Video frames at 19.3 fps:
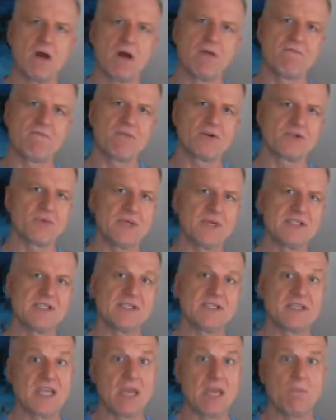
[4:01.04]
first reason
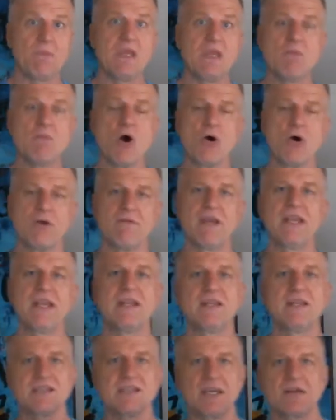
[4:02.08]
to keep me motivated.
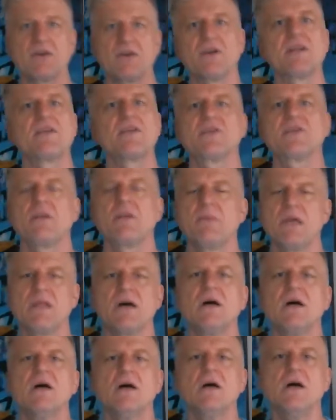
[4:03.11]
And the second really is going to be
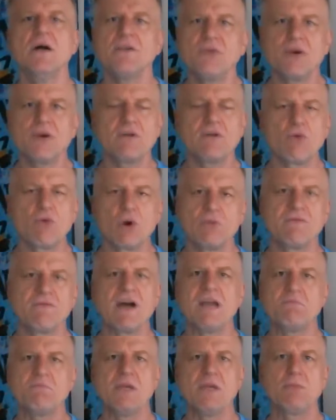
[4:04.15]
the 3 or 4 or
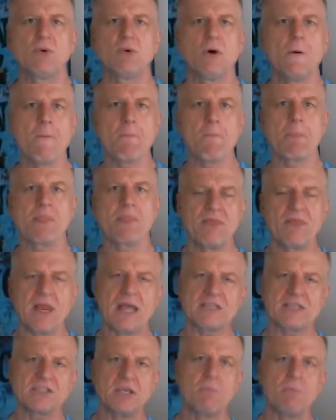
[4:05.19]
5 people that
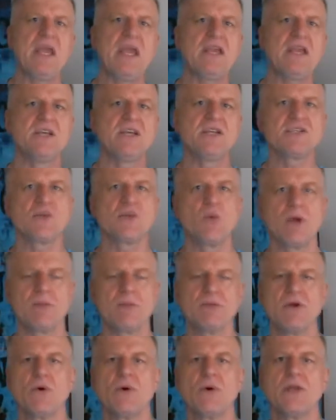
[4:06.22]
actually pay attention to what I'm
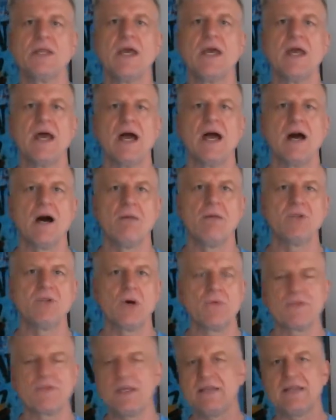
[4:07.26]
doing,
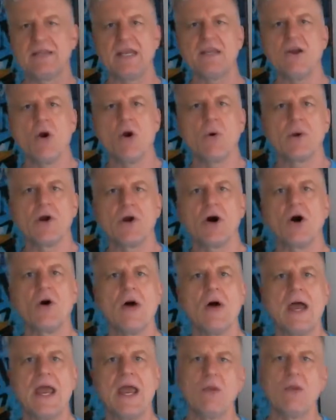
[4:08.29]
don't think they know it all,
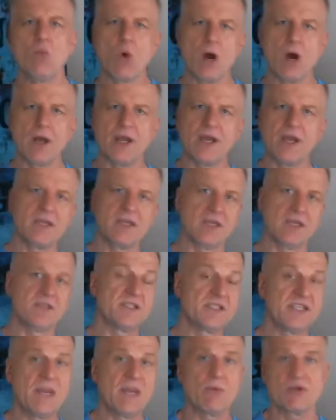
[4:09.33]
and want to get the
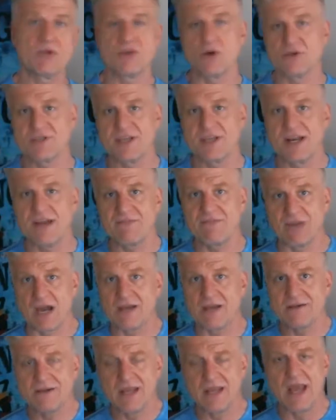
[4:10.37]
same results that I've gotten,